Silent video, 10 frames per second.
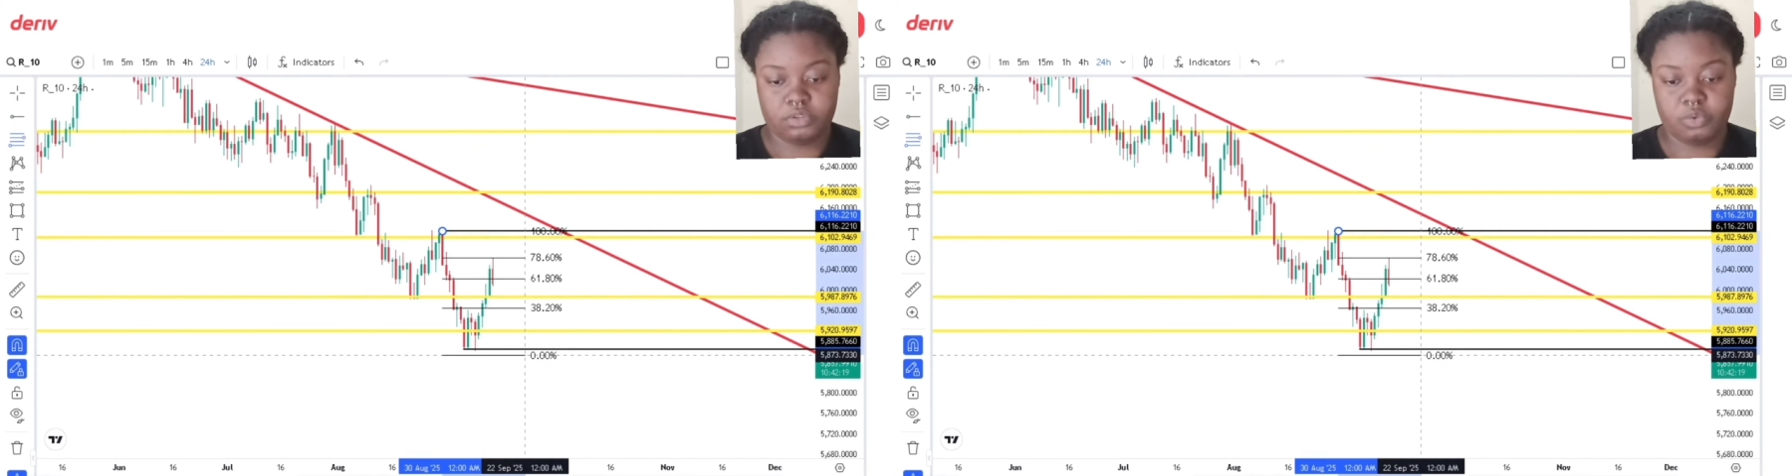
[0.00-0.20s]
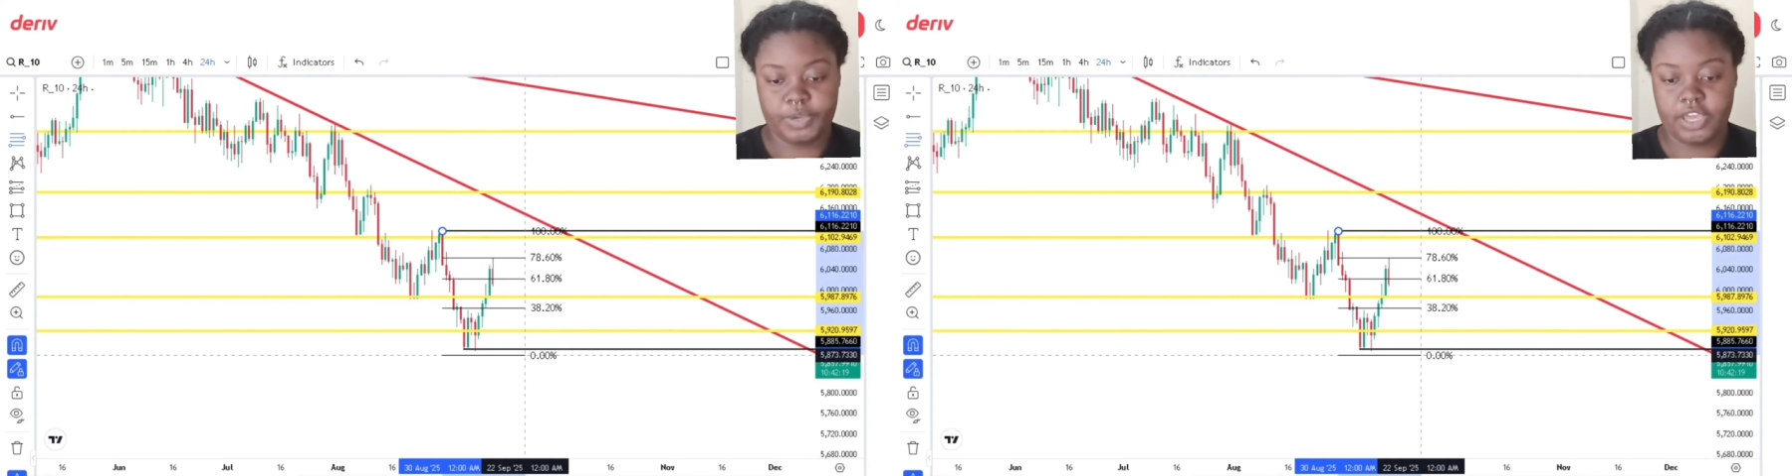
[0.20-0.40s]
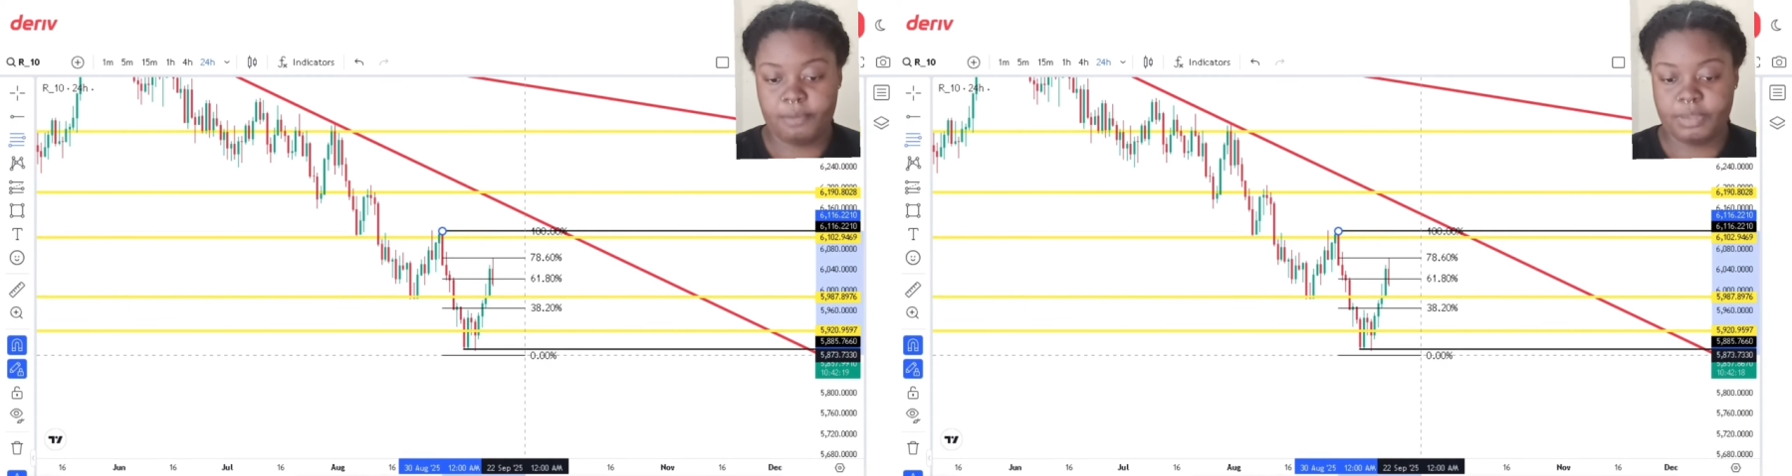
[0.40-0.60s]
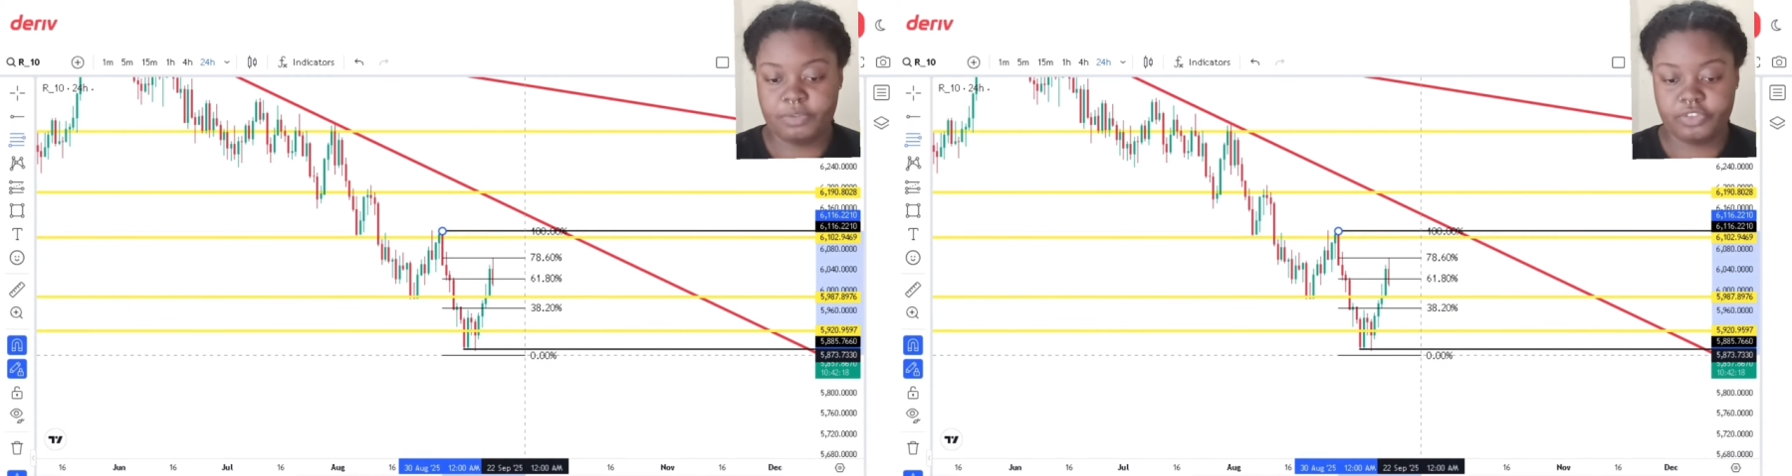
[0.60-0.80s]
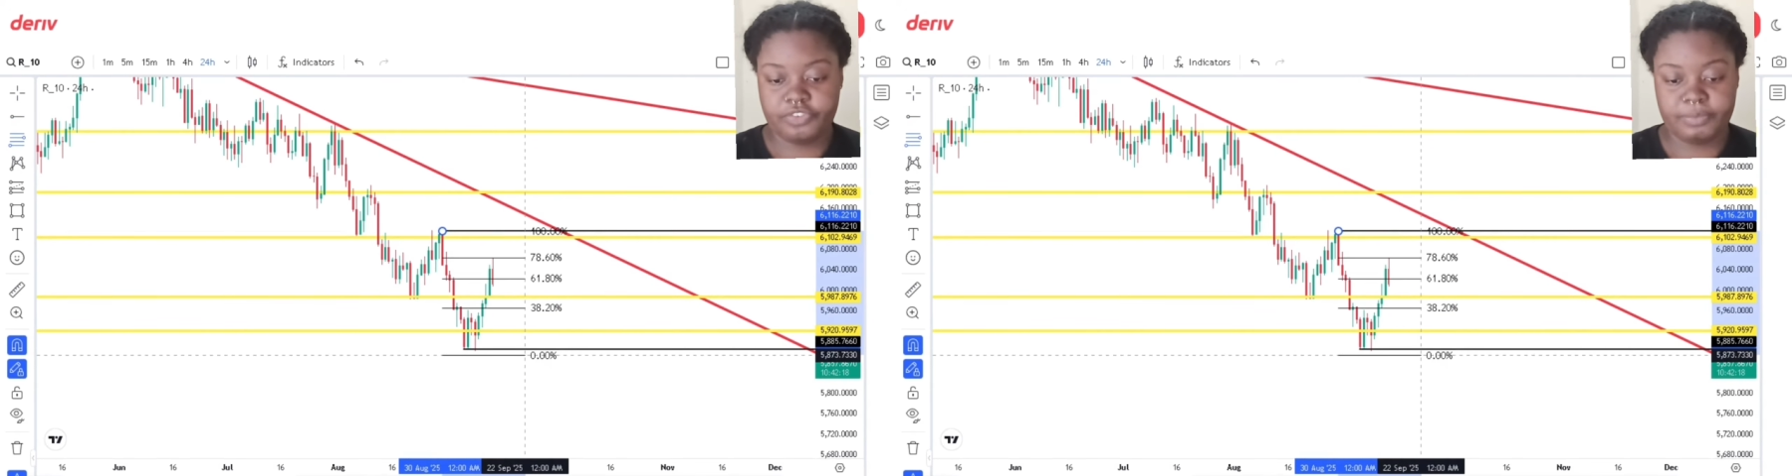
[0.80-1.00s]
we come in
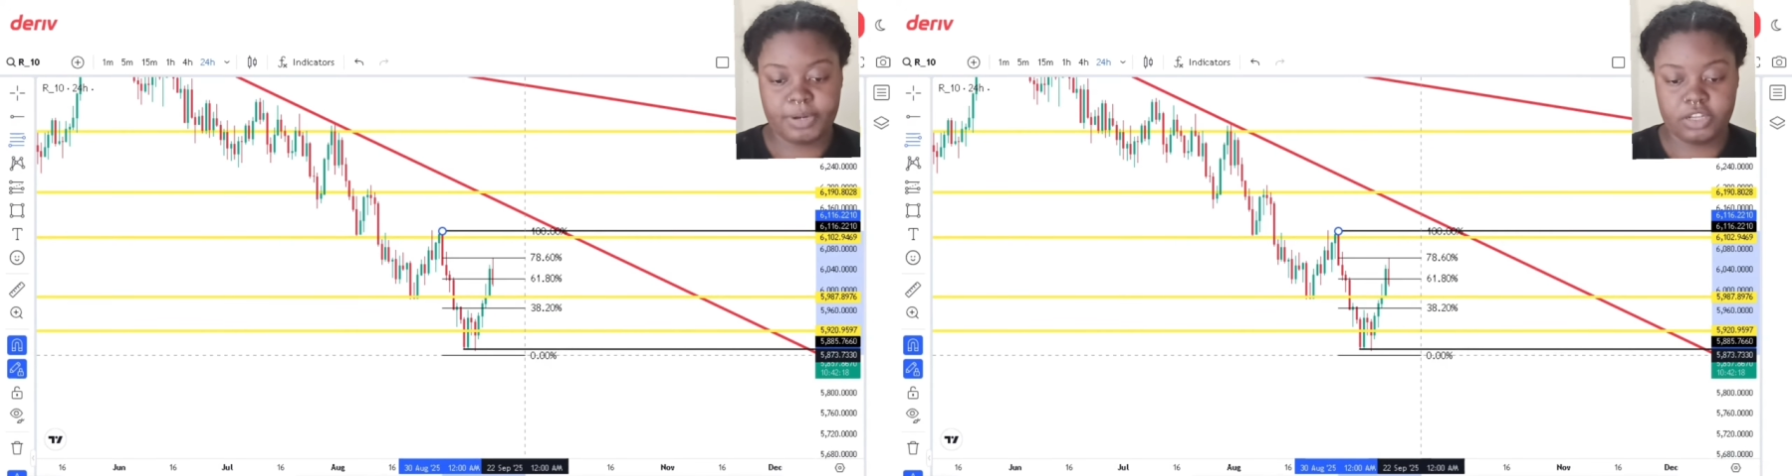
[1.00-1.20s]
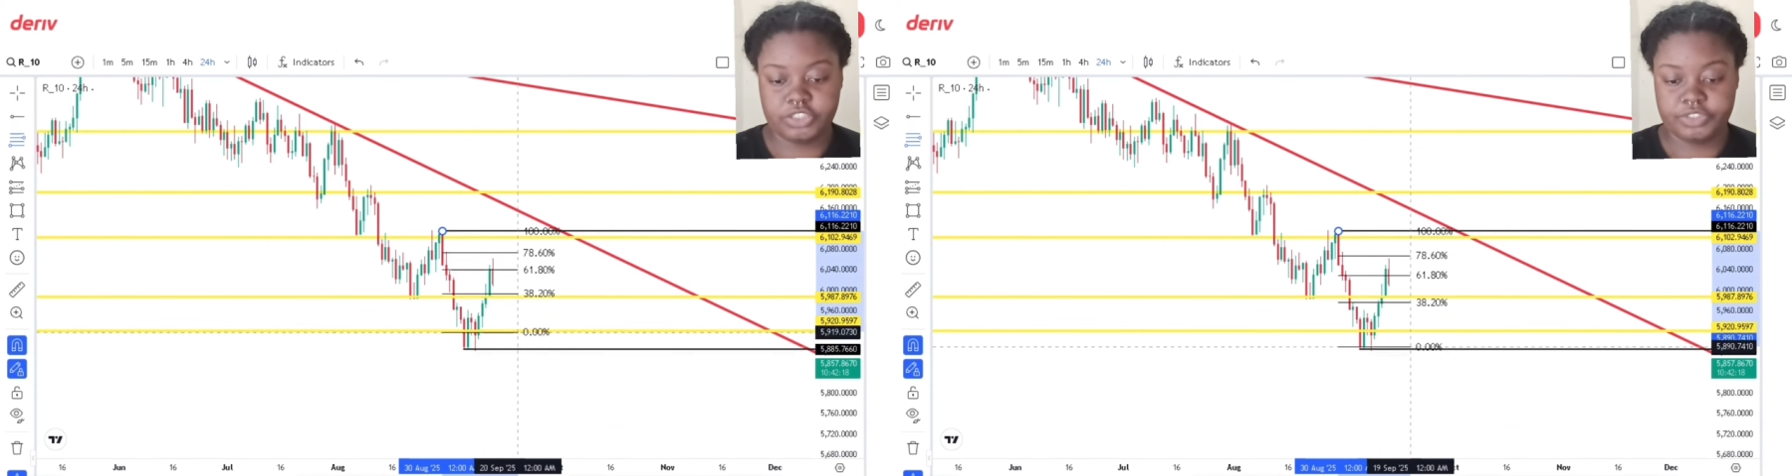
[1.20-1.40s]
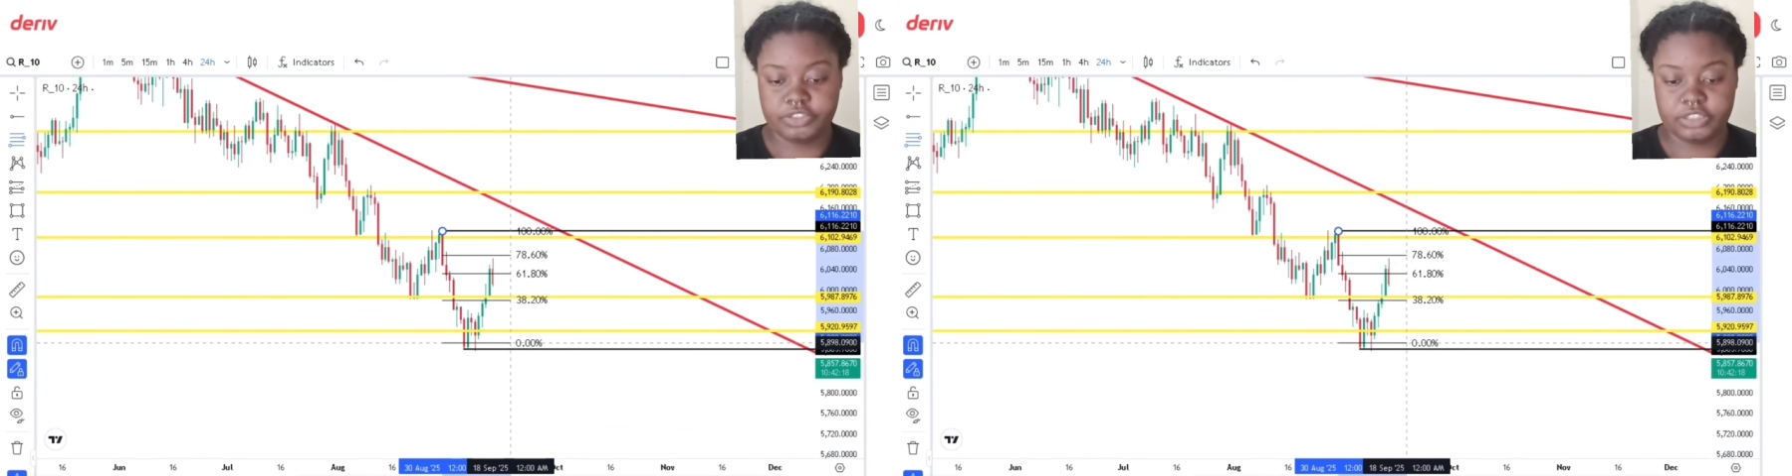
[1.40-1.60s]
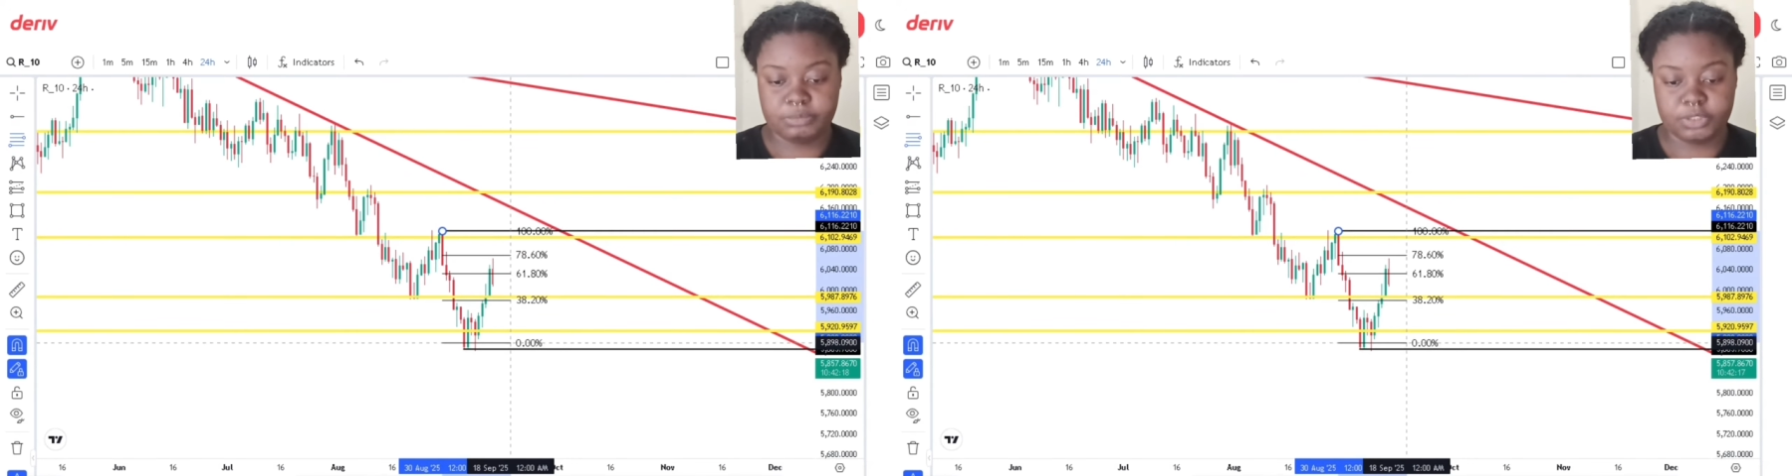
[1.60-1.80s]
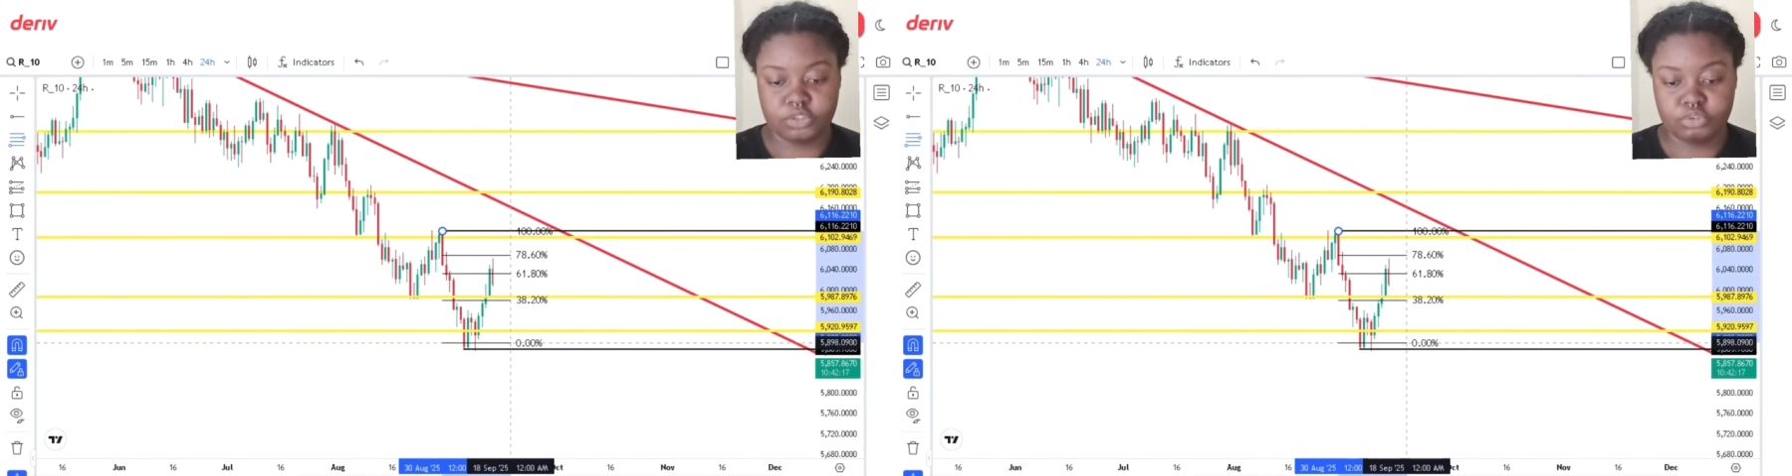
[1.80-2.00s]
with our Fibonacci retracement